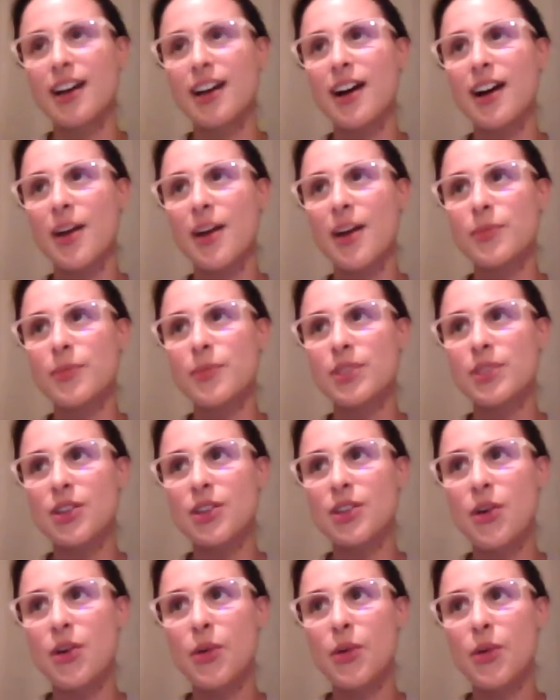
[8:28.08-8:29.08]

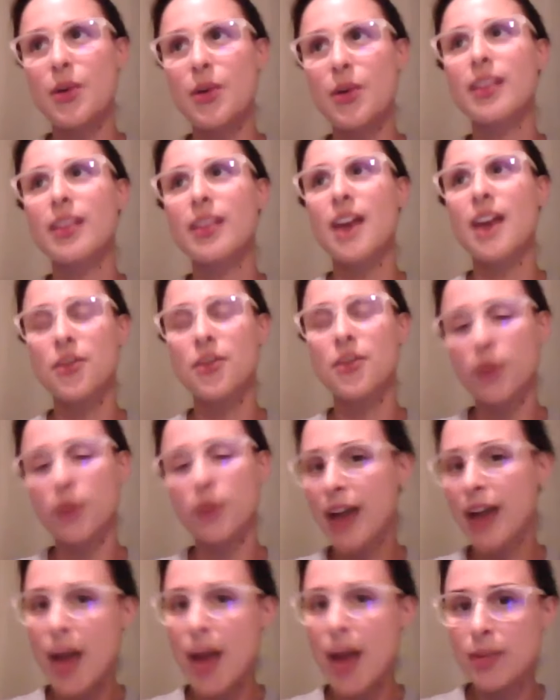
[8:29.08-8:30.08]
So a lot of work
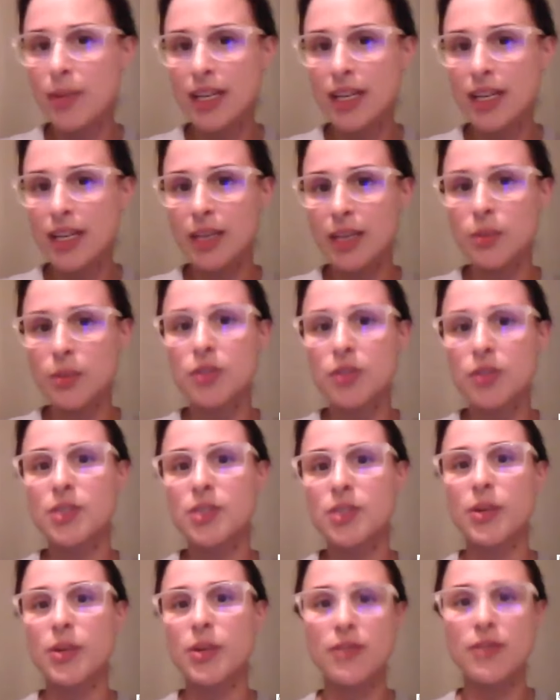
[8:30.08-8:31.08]
happening. We're doing
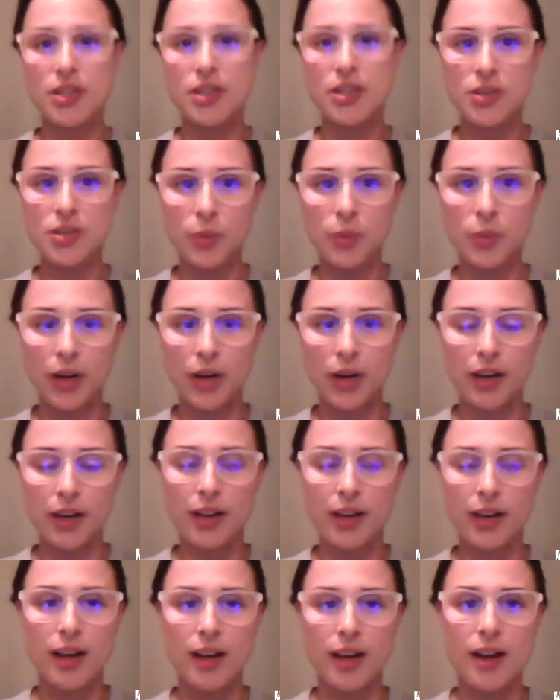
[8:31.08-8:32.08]
some renovation
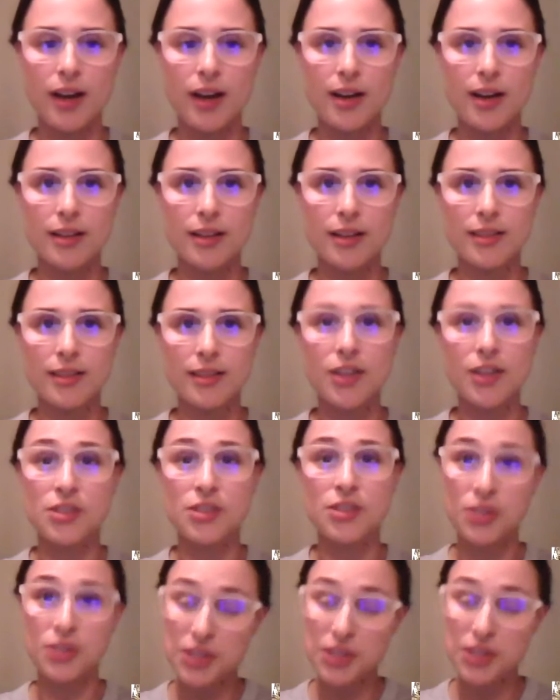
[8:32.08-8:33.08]
work in our
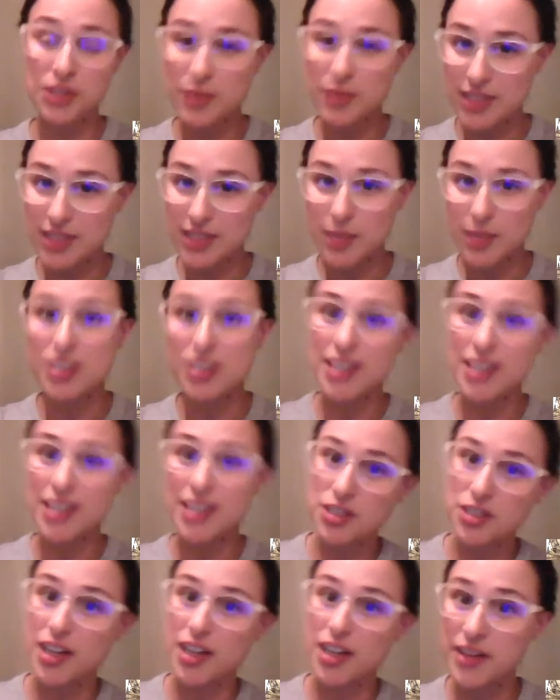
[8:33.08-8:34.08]
circus museum, which is
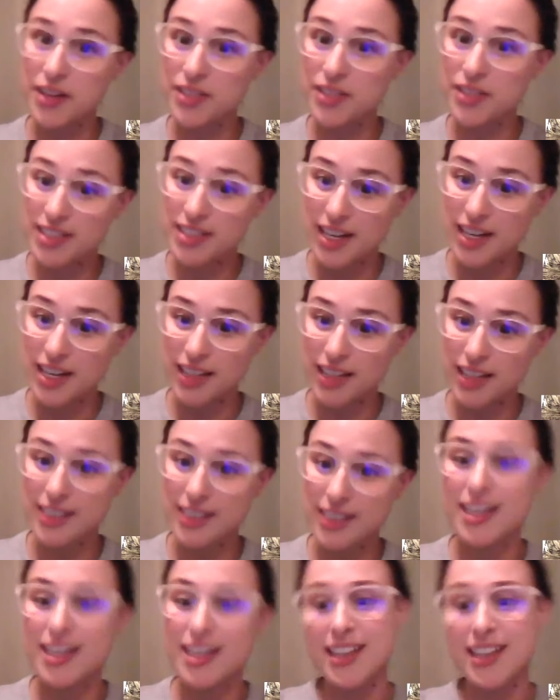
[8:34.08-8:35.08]
actually kind of exciting
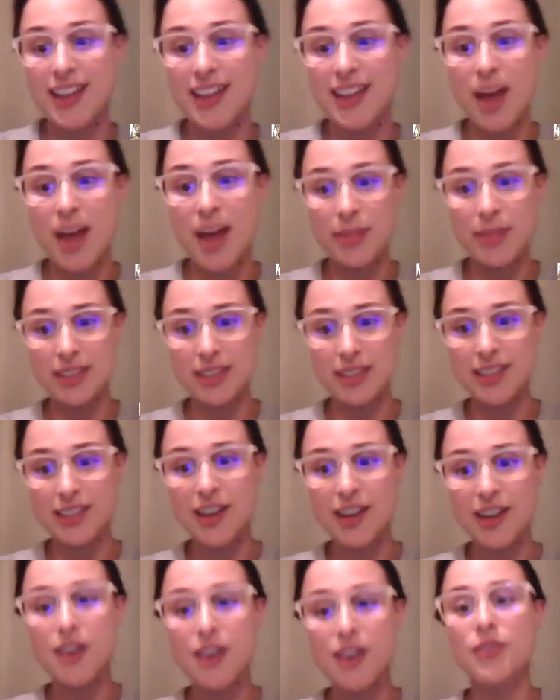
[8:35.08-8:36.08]
because it hasn't happened
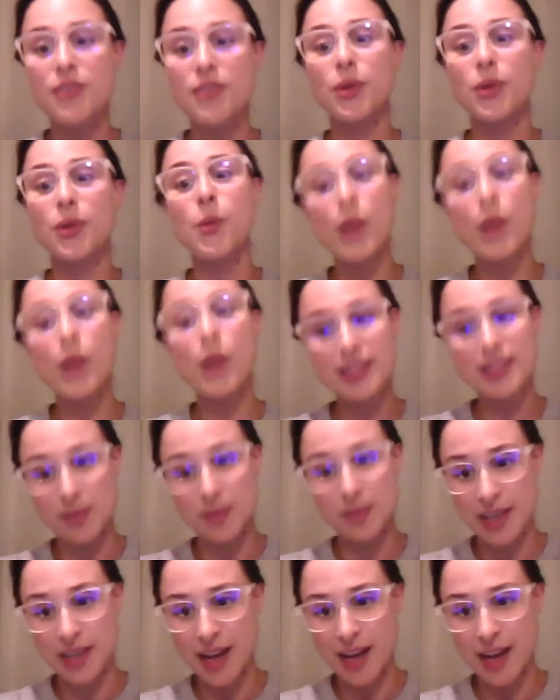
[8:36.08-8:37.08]
for quite
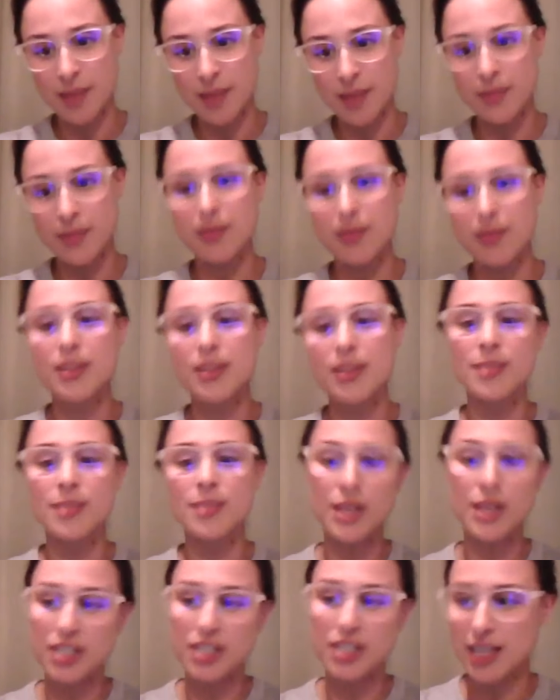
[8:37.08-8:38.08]
some time. Is
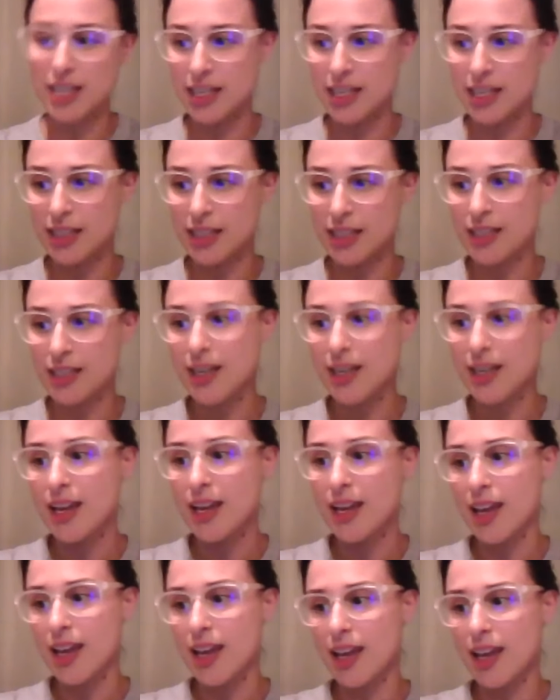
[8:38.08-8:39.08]
much needed,
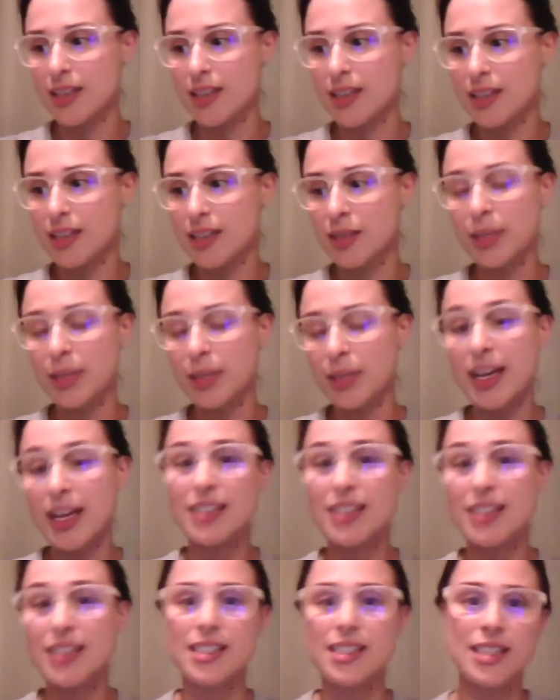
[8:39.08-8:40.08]
and it'll be
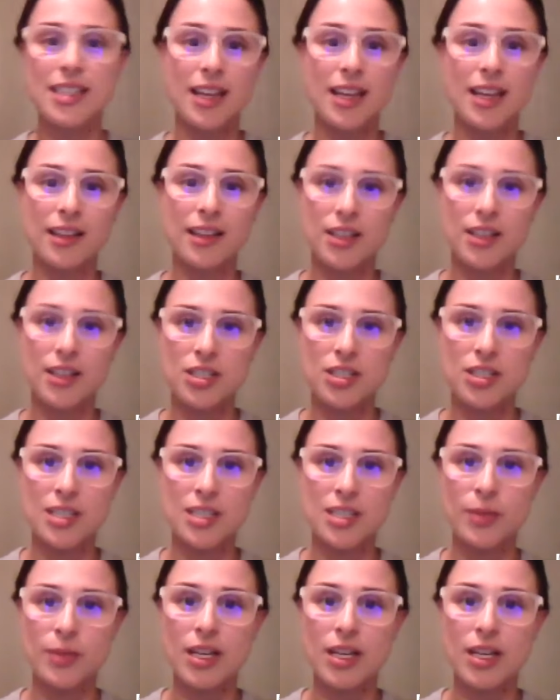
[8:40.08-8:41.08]
nice to see that collection
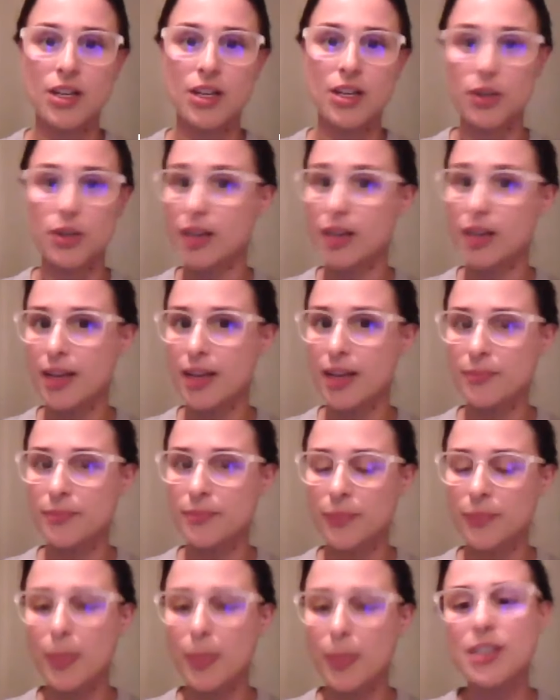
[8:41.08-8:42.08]
displayed in a new light.
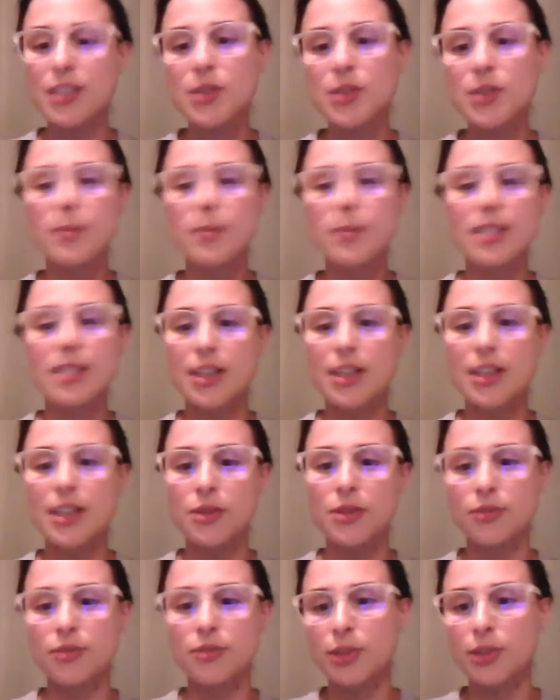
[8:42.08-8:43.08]
It's always busy there
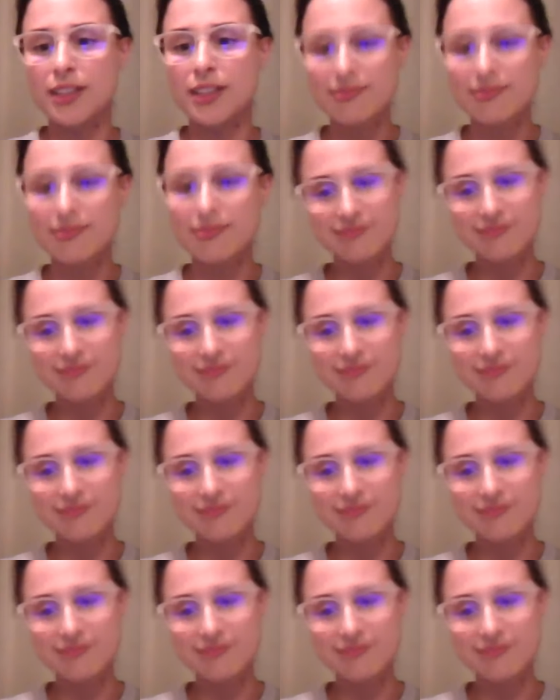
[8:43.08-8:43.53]
in Florida.